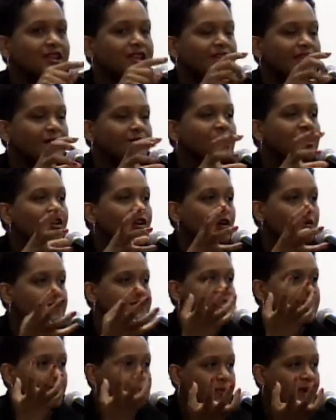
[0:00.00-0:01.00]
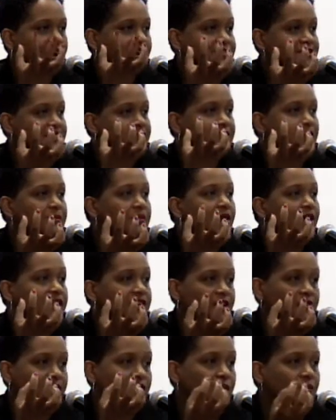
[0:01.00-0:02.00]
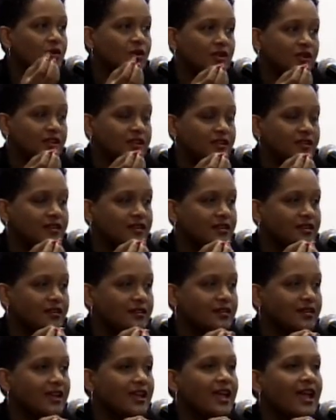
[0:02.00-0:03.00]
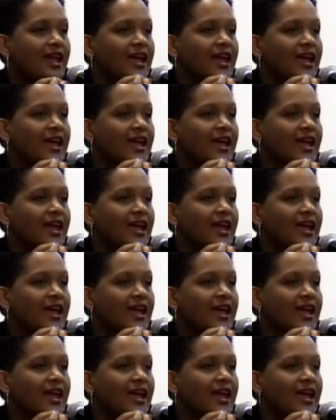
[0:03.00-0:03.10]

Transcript: It becomes a part of the body of the work in there,